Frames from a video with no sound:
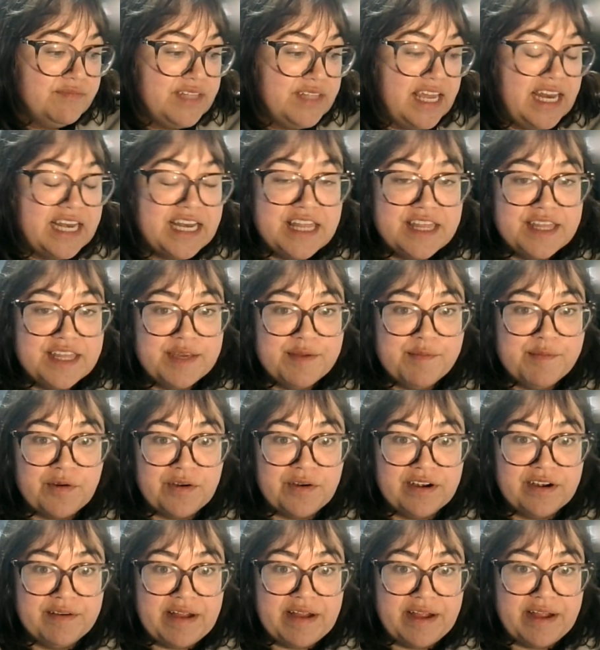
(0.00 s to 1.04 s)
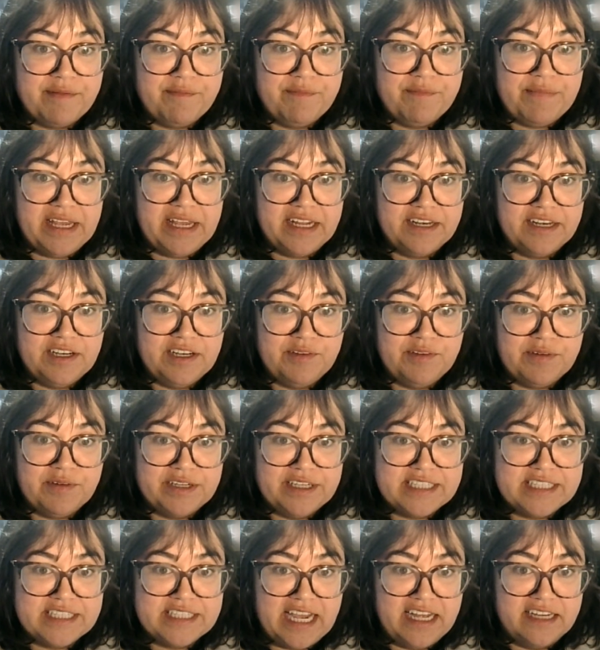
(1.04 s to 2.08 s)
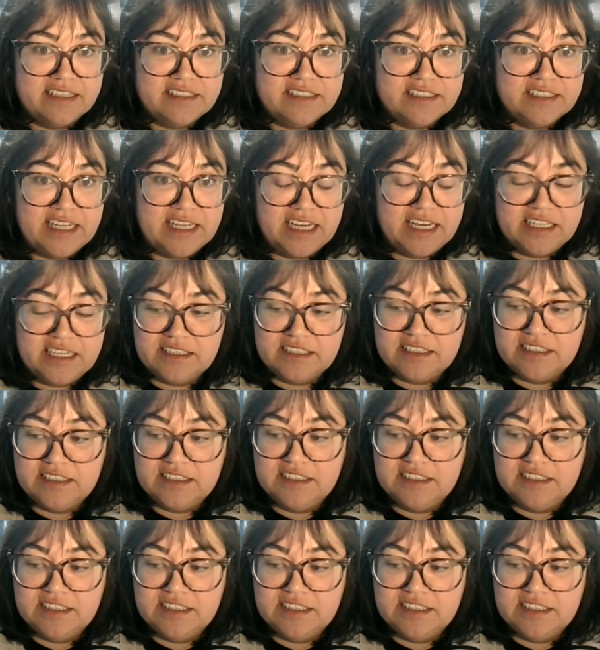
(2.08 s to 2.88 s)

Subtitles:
Anything more, Megan, you wanted to add to that?